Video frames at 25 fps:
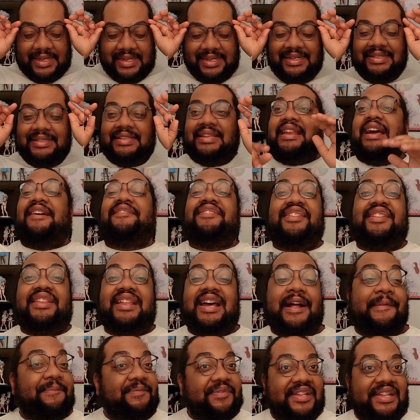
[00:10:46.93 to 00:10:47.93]
Then after
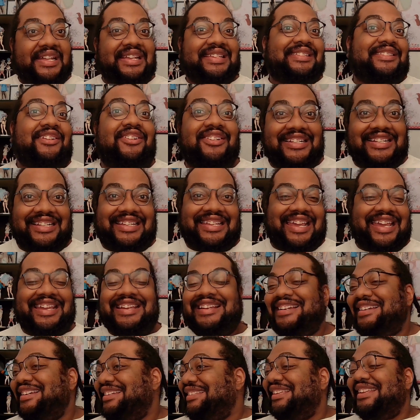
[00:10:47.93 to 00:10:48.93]
that, it's 30K.
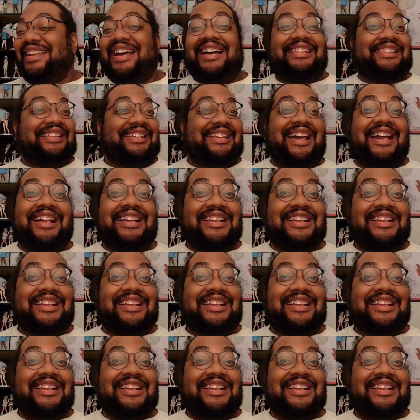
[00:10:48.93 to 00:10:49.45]
Then after that,